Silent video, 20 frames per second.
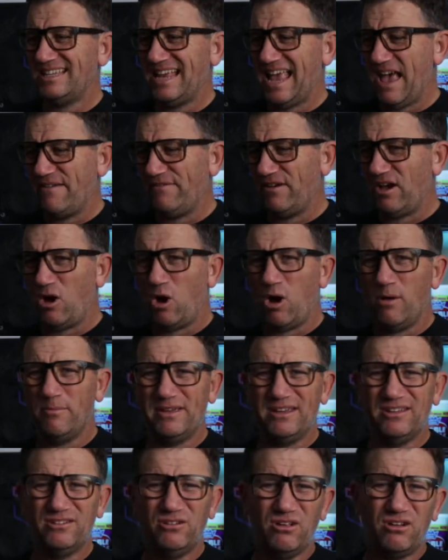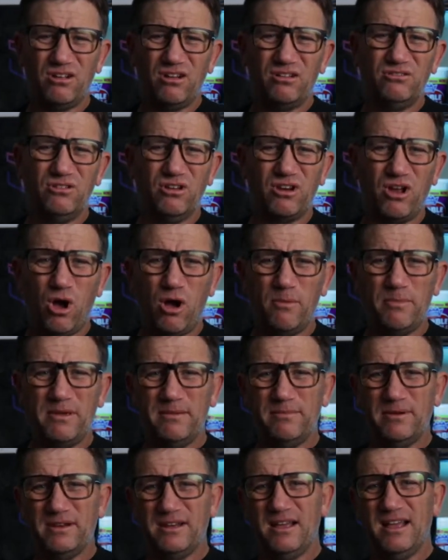have a hobby, not a hobby,
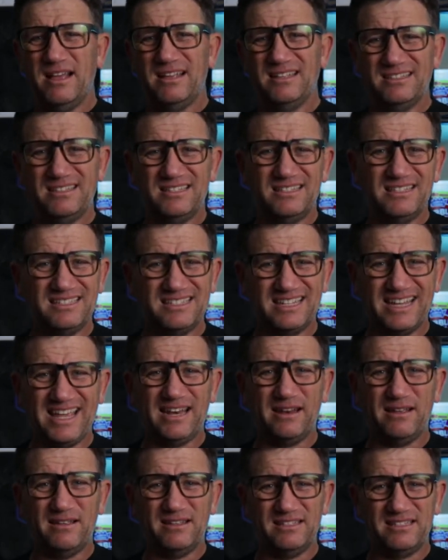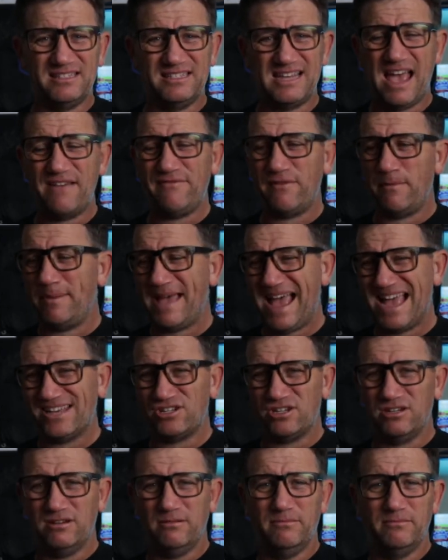but to have a
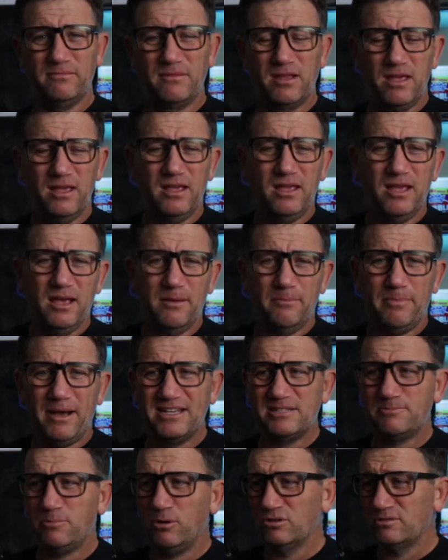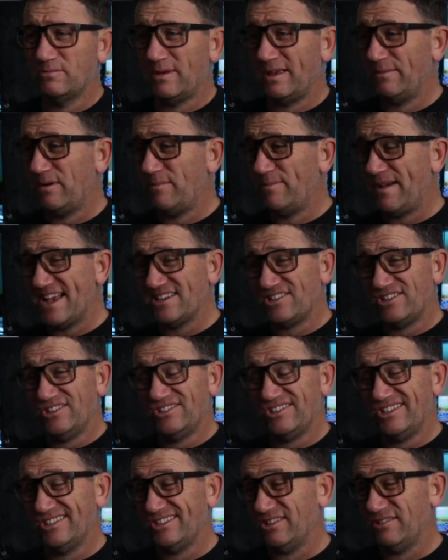passion. And baseball's been my passion
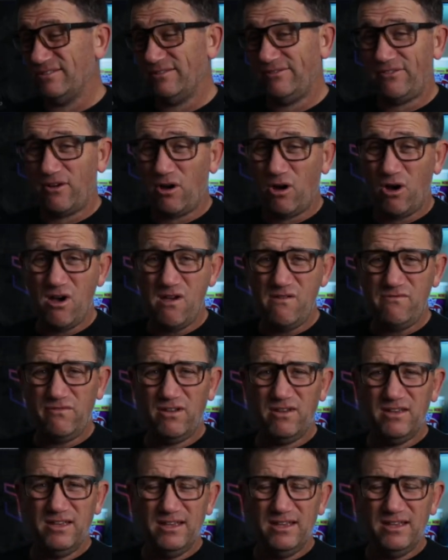since I was 5,